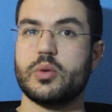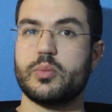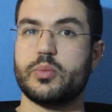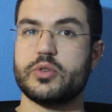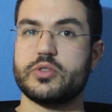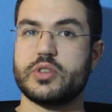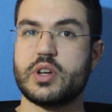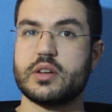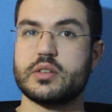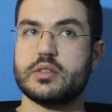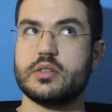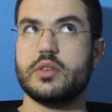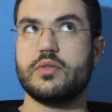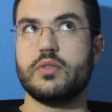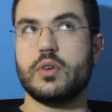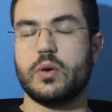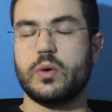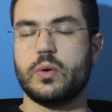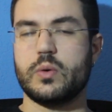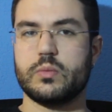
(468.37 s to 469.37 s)
productive
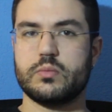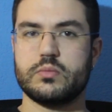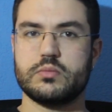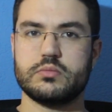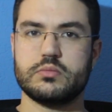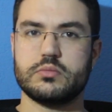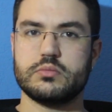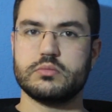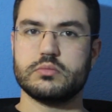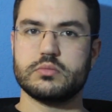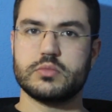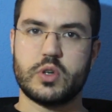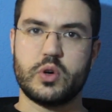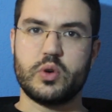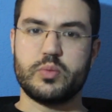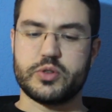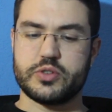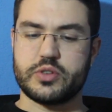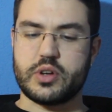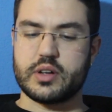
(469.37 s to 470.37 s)
or
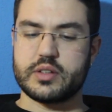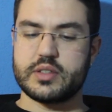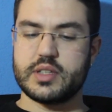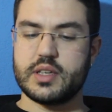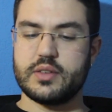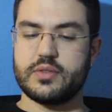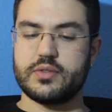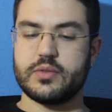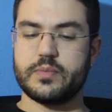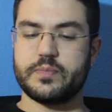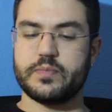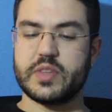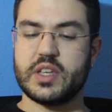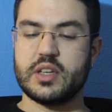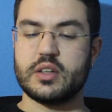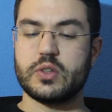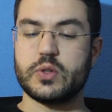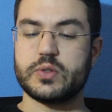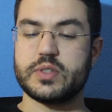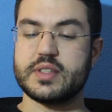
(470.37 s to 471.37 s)
co-productive,
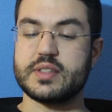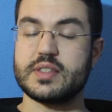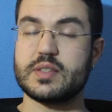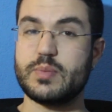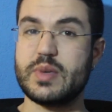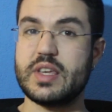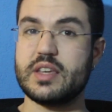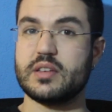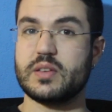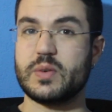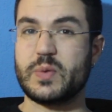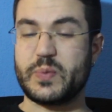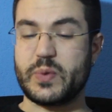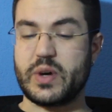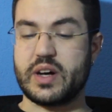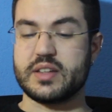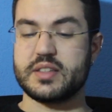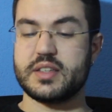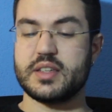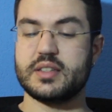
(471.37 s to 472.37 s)
including speaking and
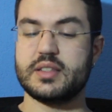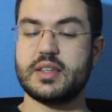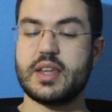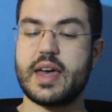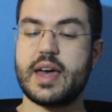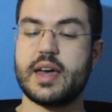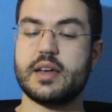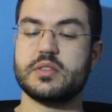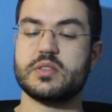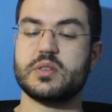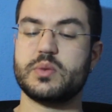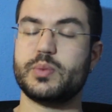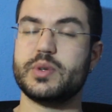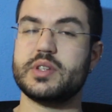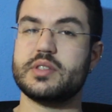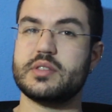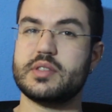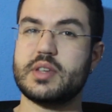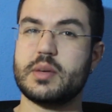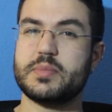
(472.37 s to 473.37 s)
writing, and
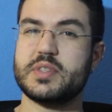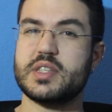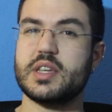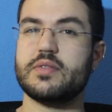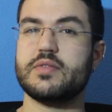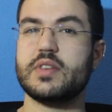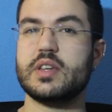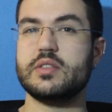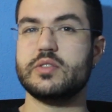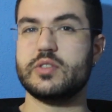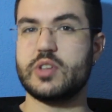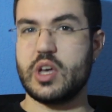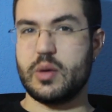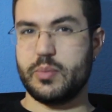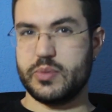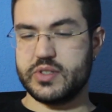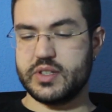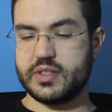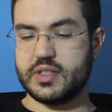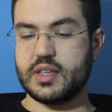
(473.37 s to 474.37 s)

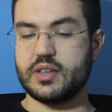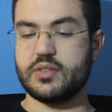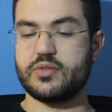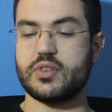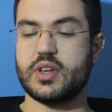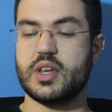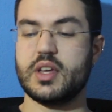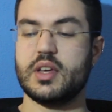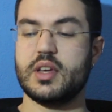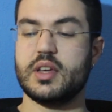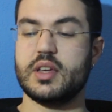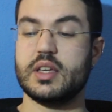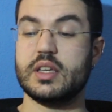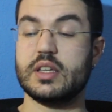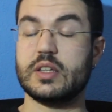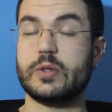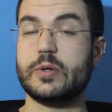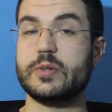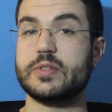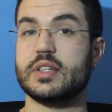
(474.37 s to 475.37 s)
receptive-interpretative,
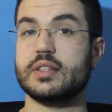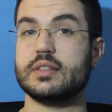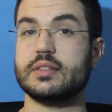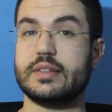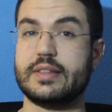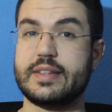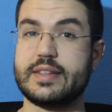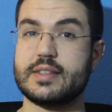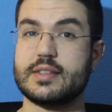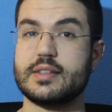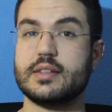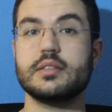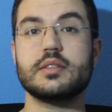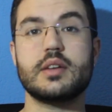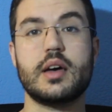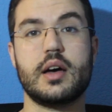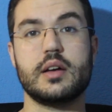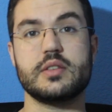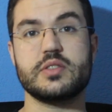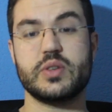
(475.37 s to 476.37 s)
including listening
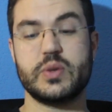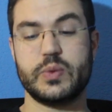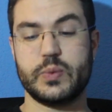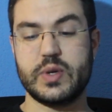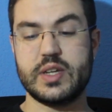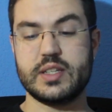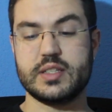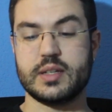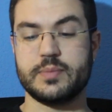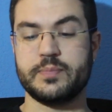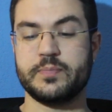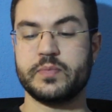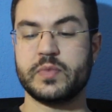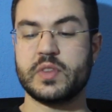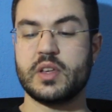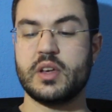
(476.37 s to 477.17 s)
and reading.